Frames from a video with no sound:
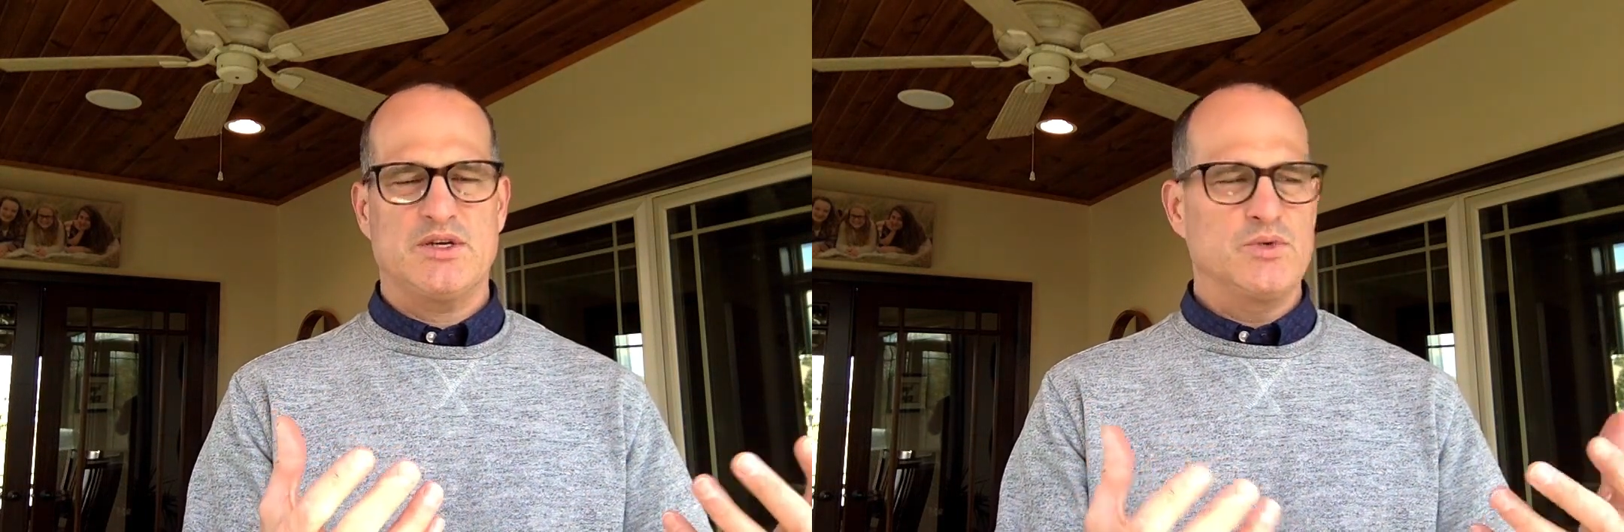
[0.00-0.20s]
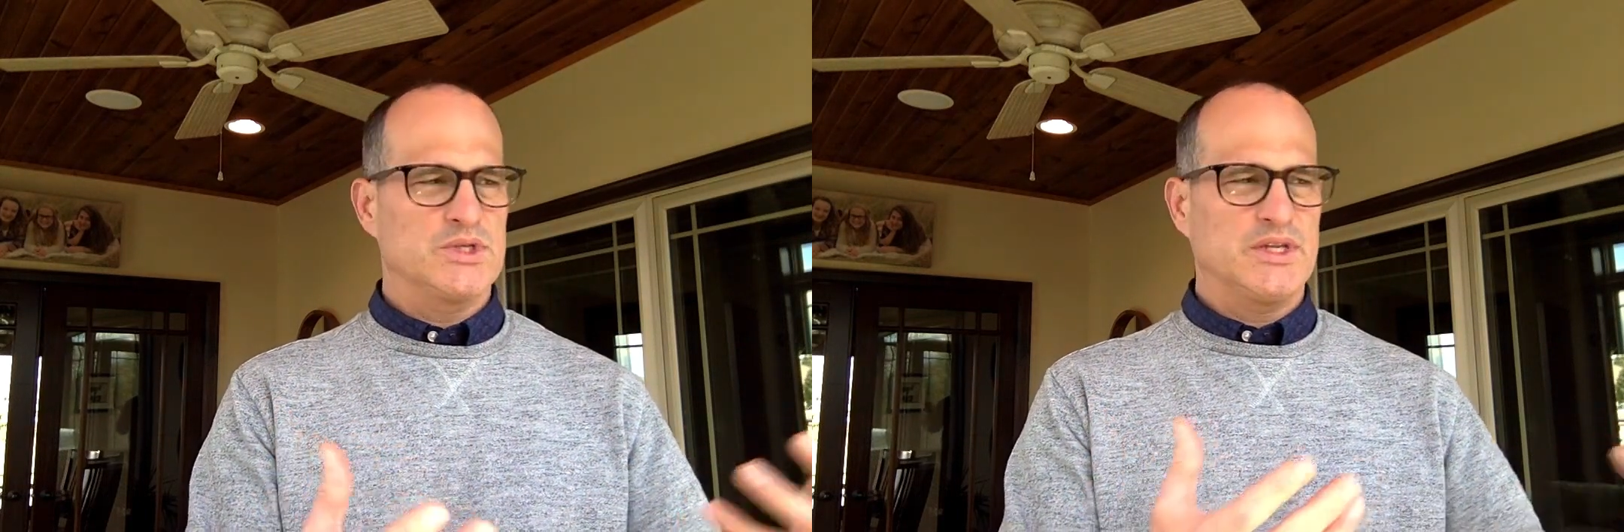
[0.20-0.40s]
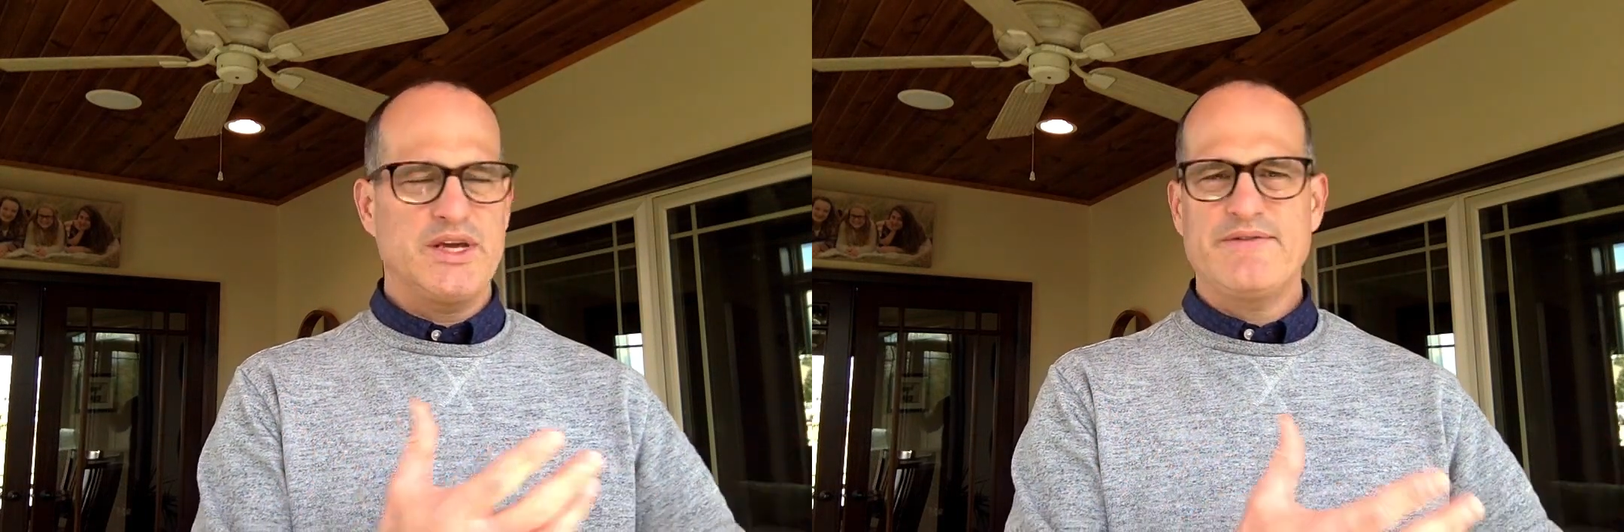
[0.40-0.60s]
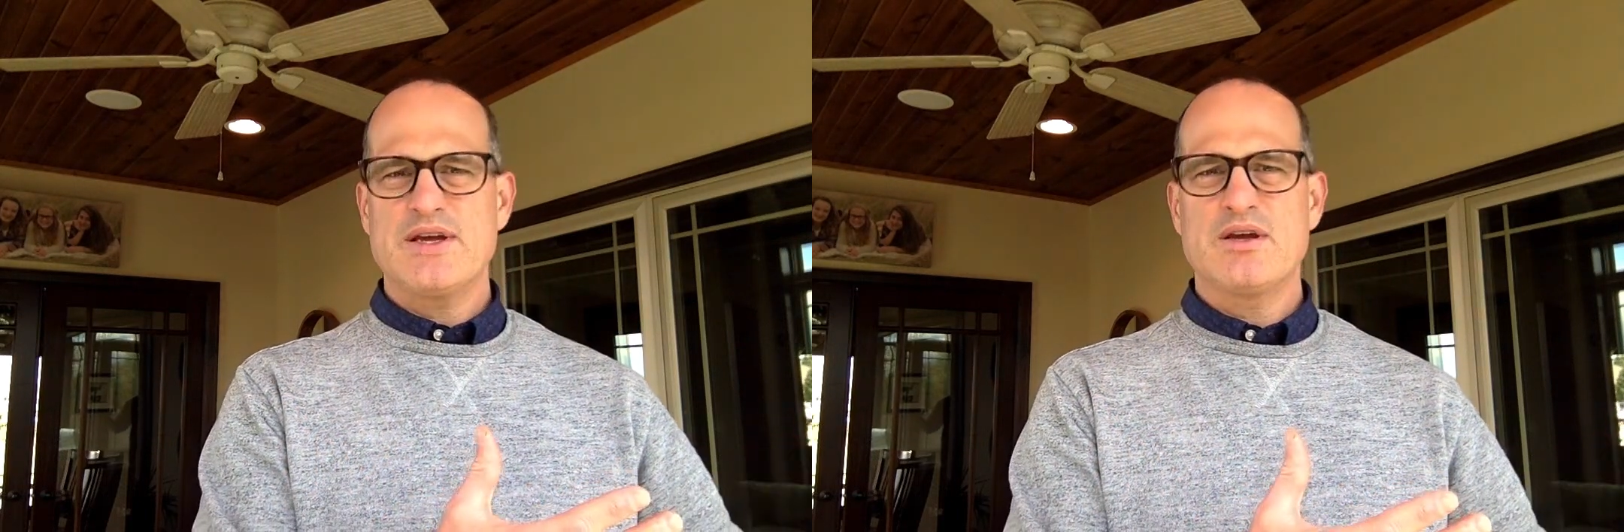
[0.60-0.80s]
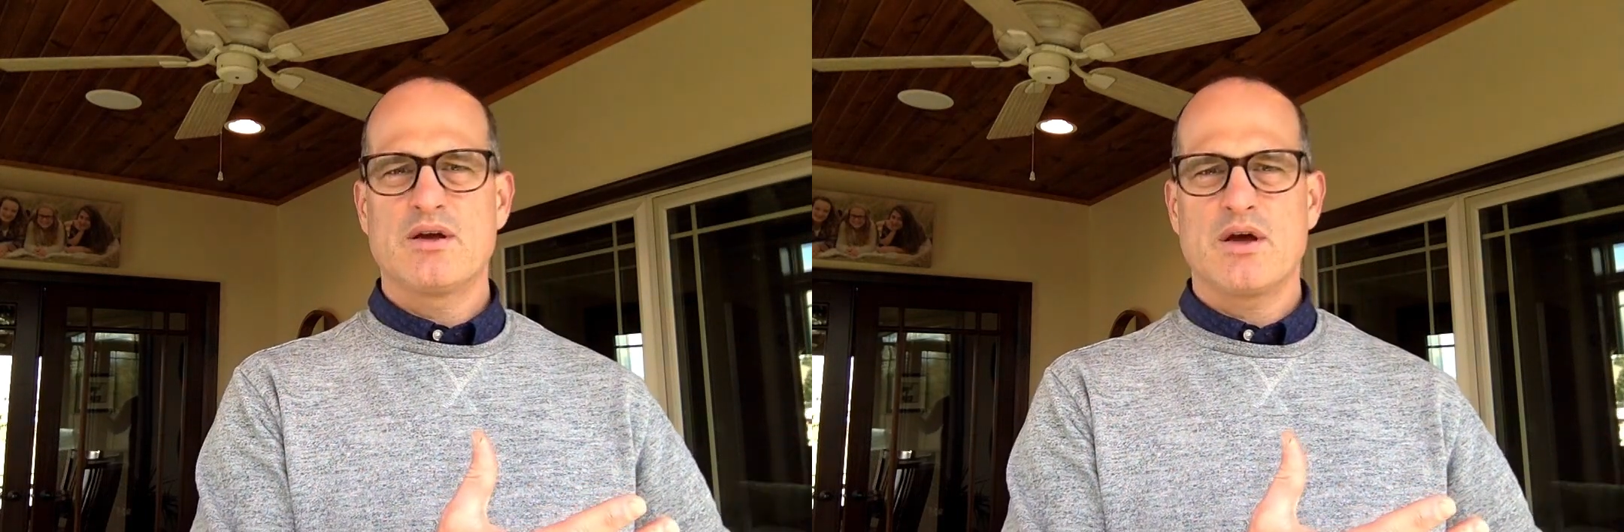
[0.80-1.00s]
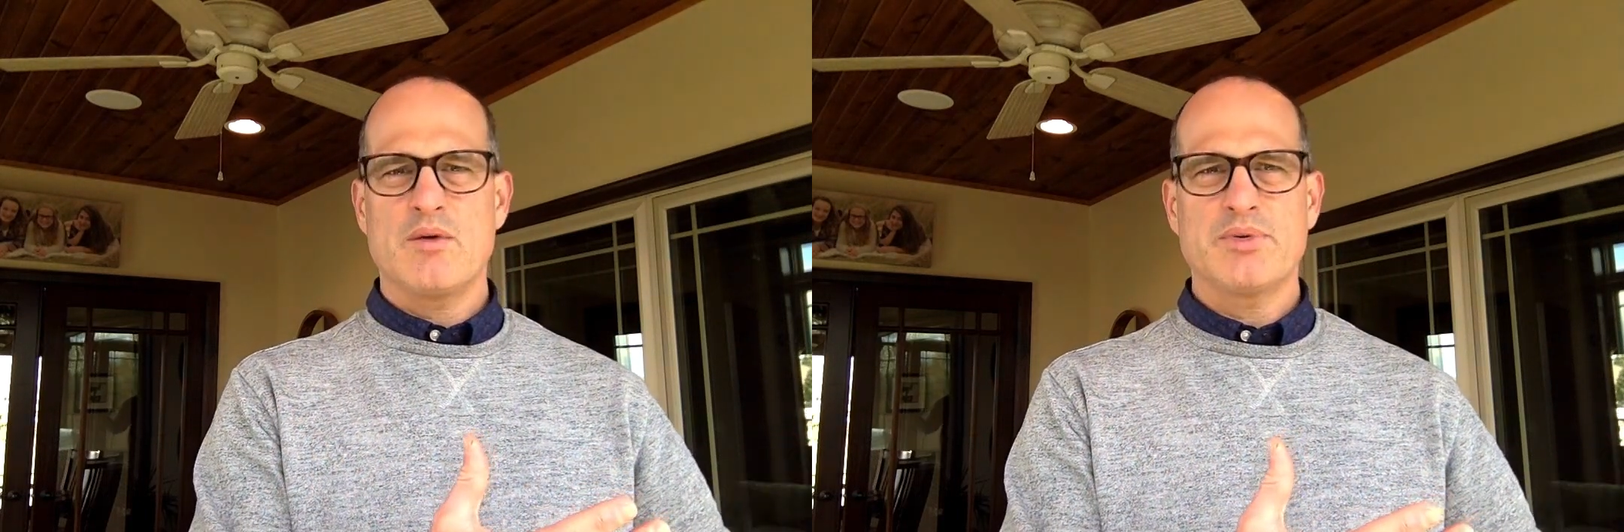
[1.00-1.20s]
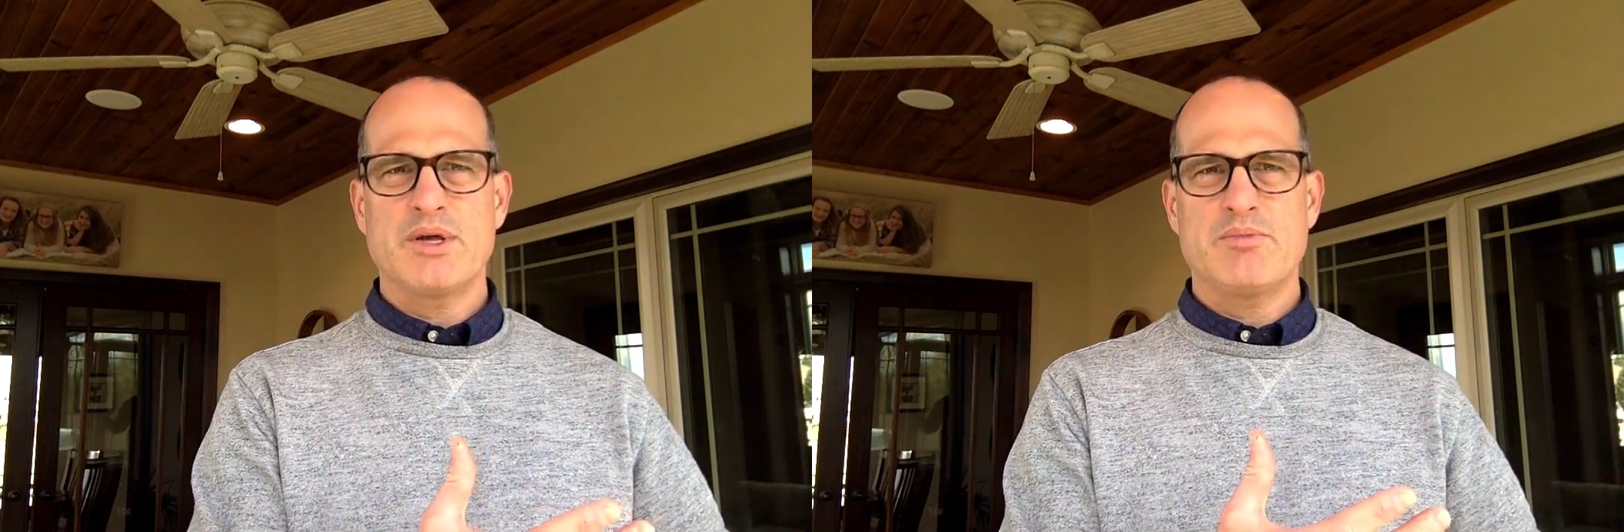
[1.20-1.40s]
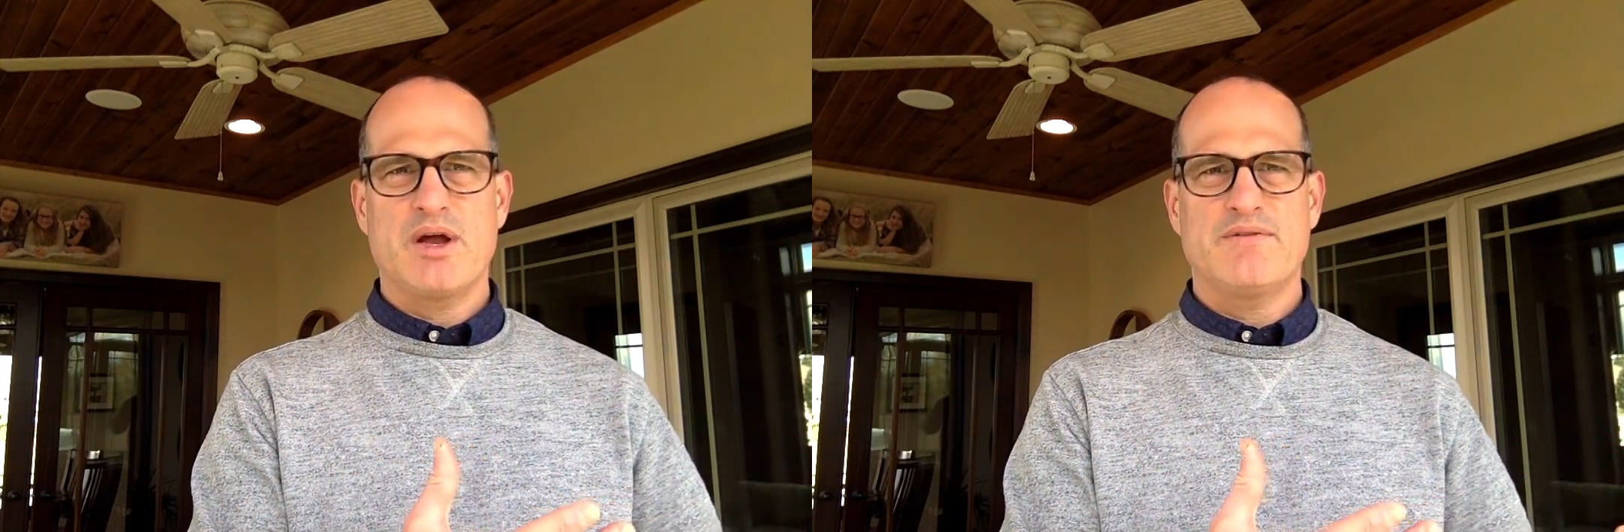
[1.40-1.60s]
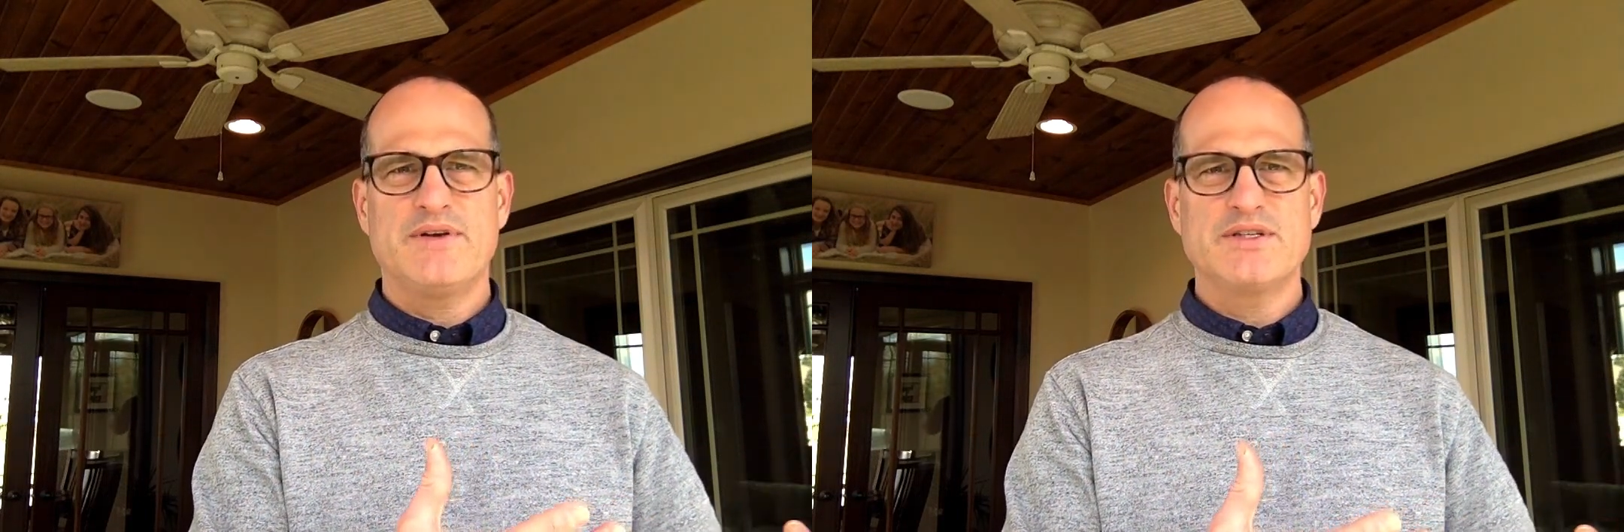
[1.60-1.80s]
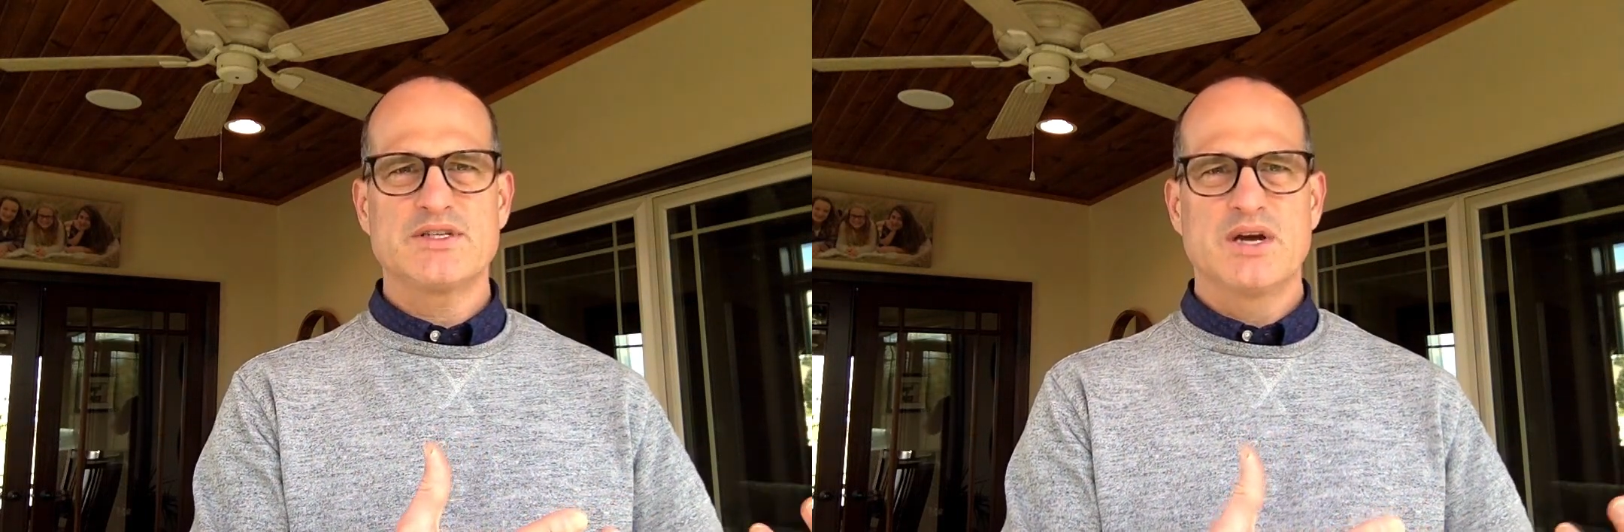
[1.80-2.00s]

He was leaving company benefits.